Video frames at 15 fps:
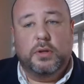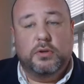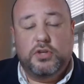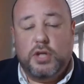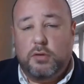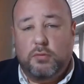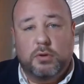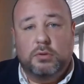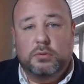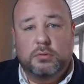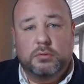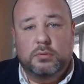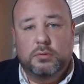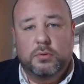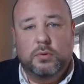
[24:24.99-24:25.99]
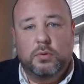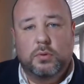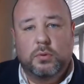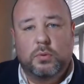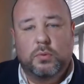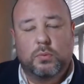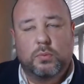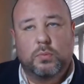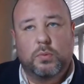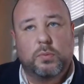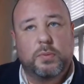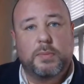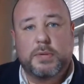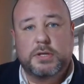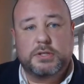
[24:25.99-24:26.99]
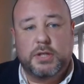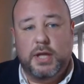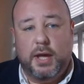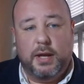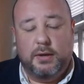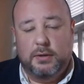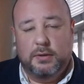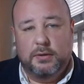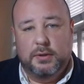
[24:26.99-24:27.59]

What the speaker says: in general, will be misled.